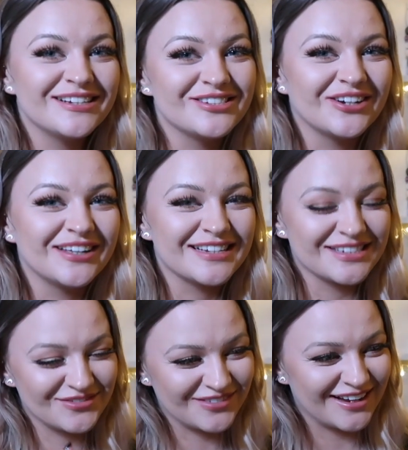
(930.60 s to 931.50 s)
enjoy this
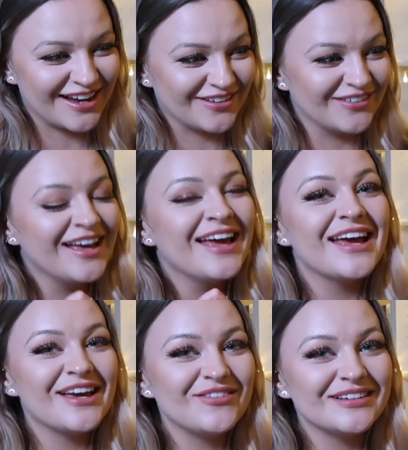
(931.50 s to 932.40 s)
video
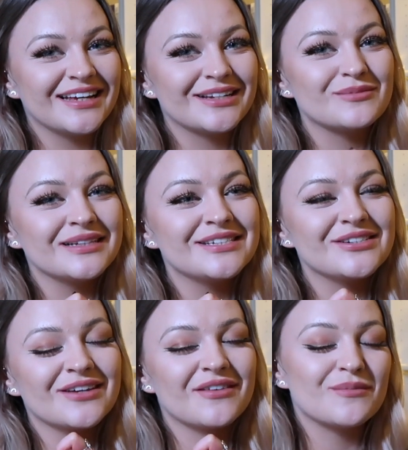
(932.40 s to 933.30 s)
if you did please
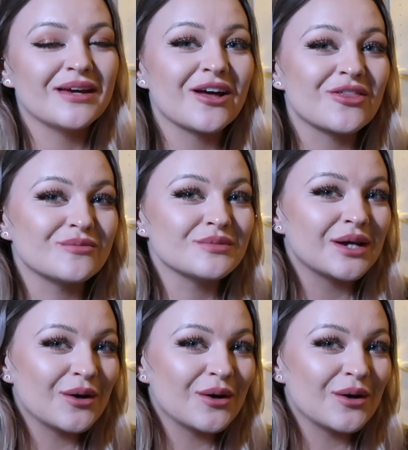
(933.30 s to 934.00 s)
do give it a big thumbs